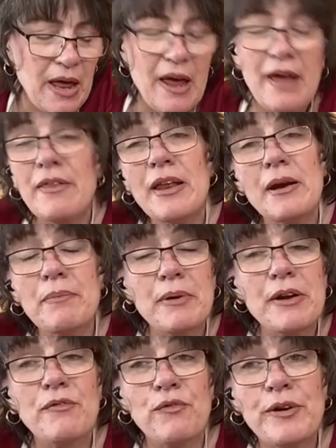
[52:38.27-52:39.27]
and then I'm
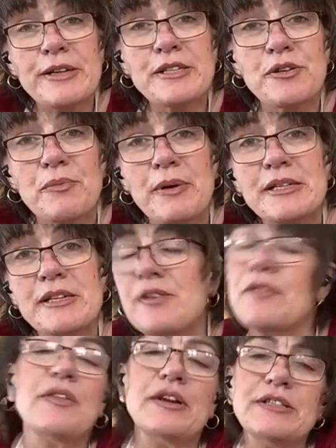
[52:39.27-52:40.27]
going to freeze the rest
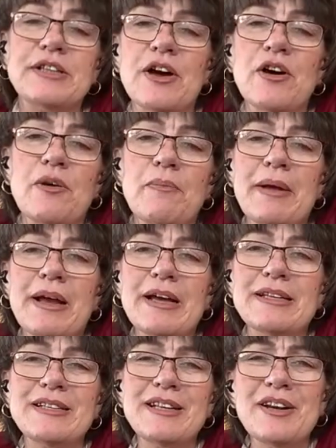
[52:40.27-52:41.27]
of the dough
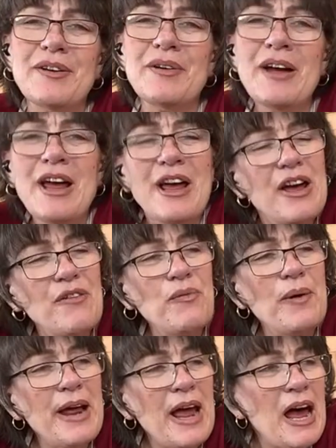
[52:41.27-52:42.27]
because, if
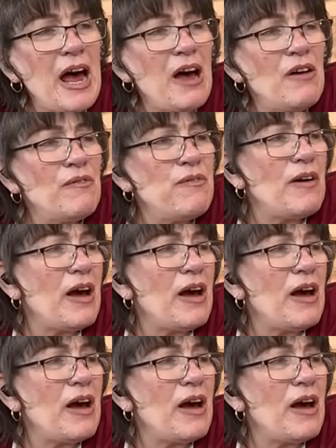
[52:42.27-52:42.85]
we have